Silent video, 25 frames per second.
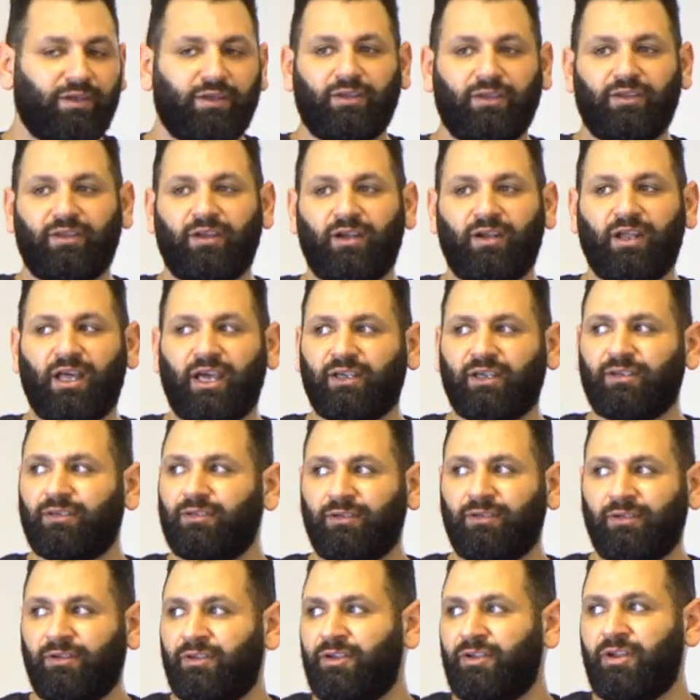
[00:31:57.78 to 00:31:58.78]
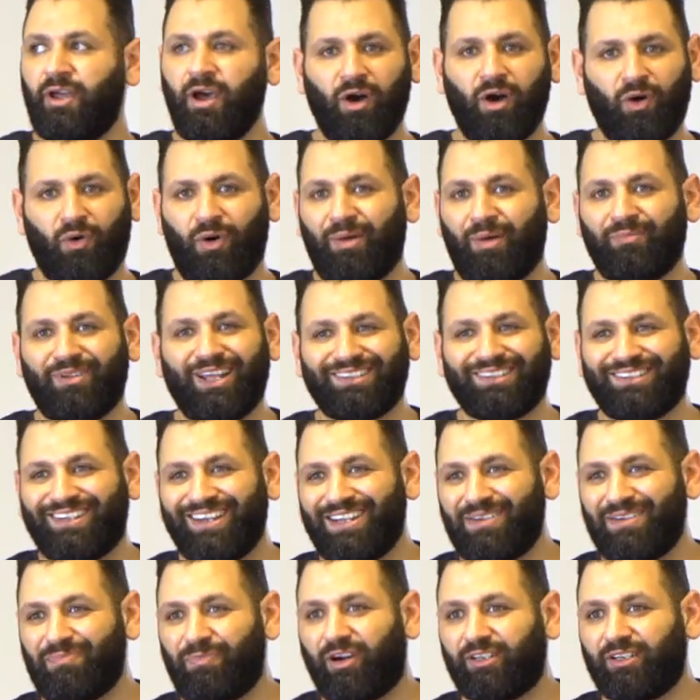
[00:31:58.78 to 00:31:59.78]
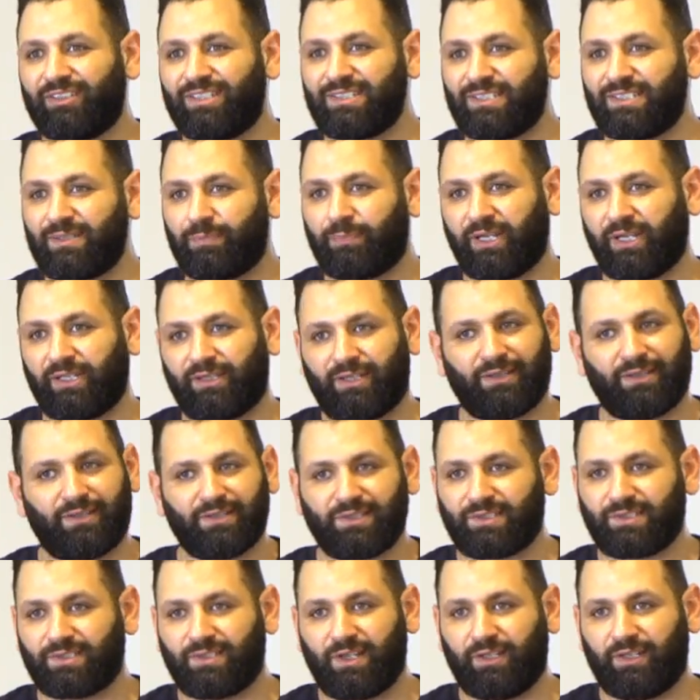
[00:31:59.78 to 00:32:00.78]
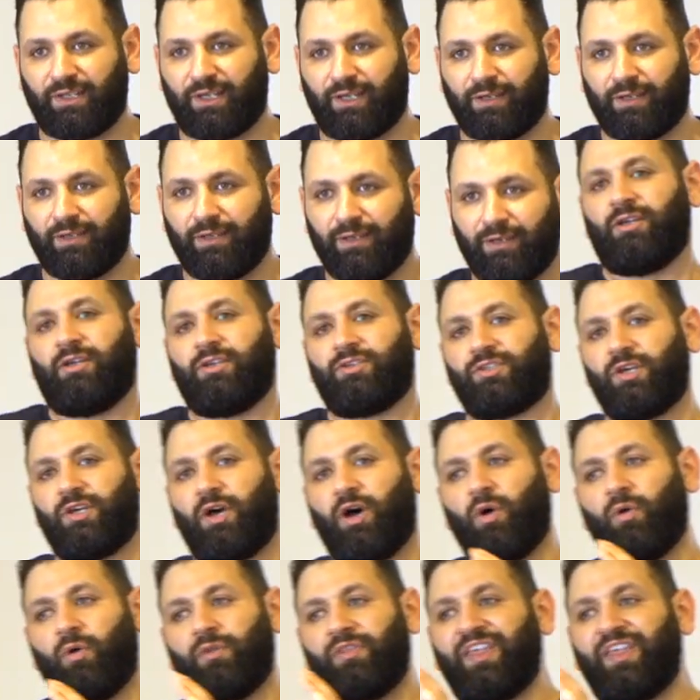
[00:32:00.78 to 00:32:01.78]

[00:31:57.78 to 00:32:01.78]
they're like, no, I'm not going to participate in this study. So